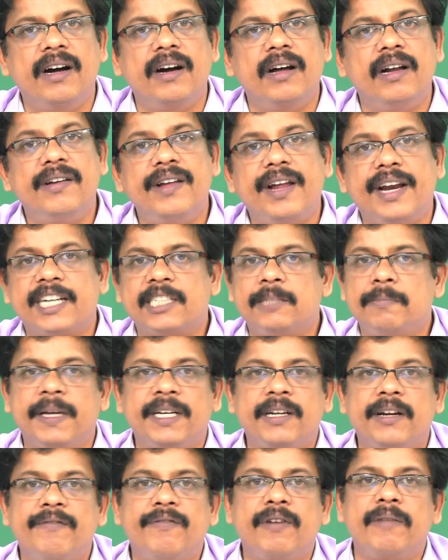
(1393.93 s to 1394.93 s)
earlier
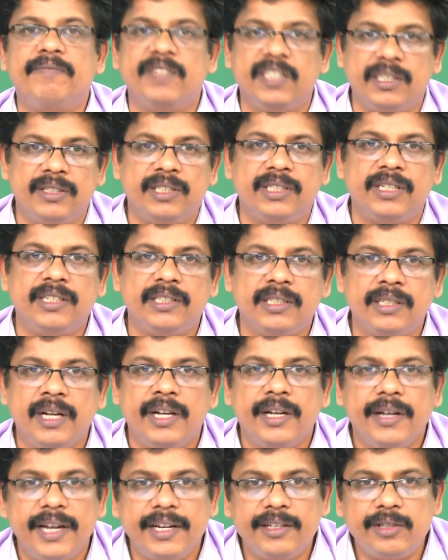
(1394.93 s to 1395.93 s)
expected from physicians
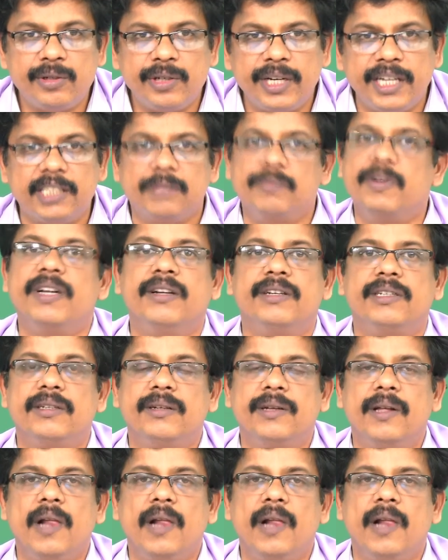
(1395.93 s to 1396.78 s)
in today's world.